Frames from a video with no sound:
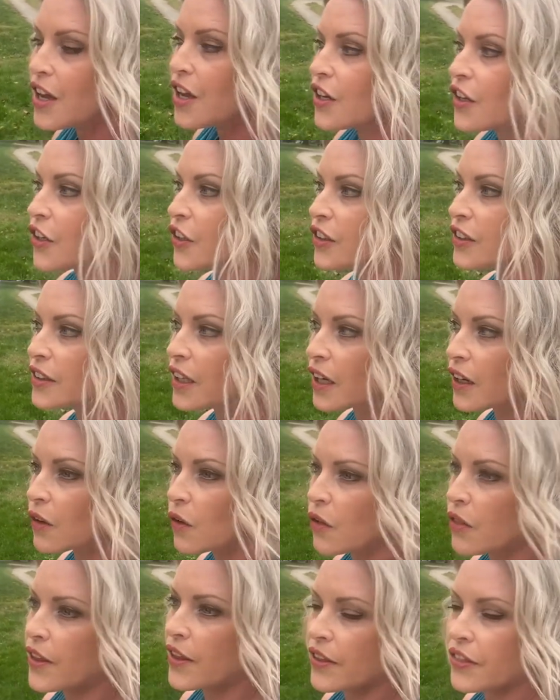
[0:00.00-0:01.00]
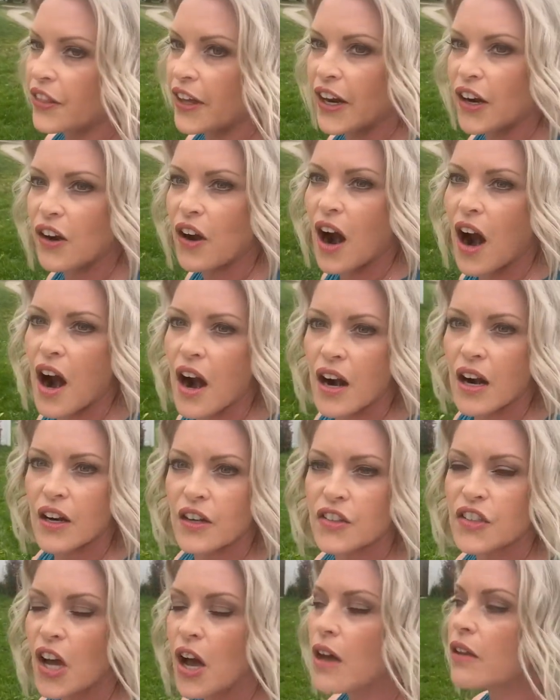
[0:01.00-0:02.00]
you'll know that there are
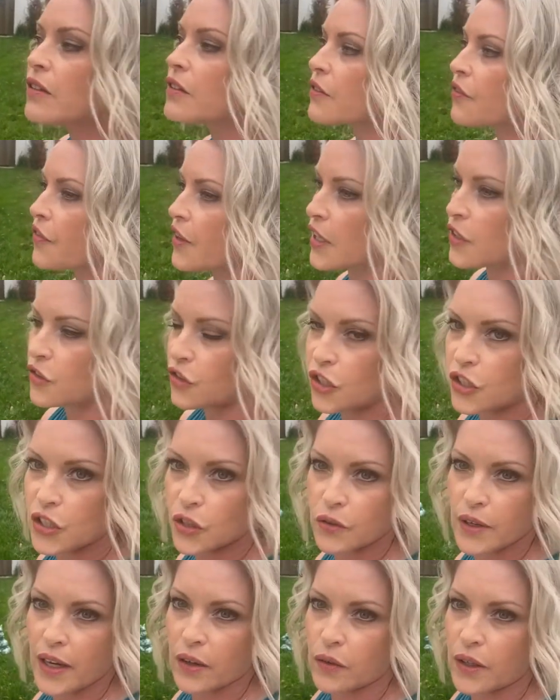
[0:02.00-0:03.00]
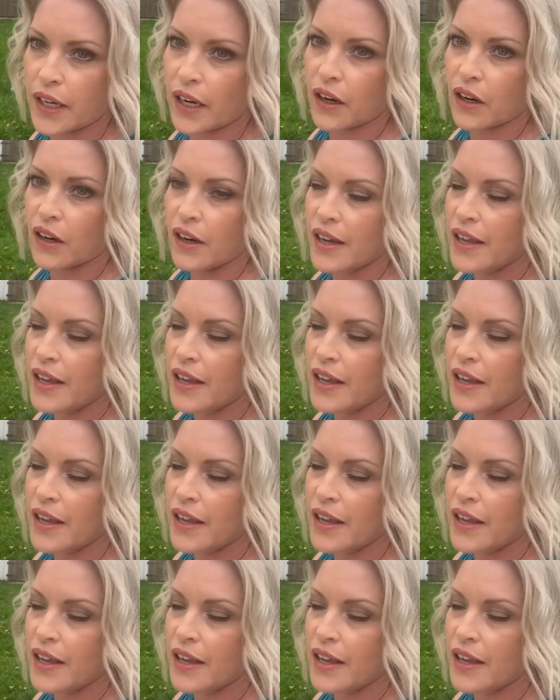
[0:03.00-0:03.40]
tons of things to do down here.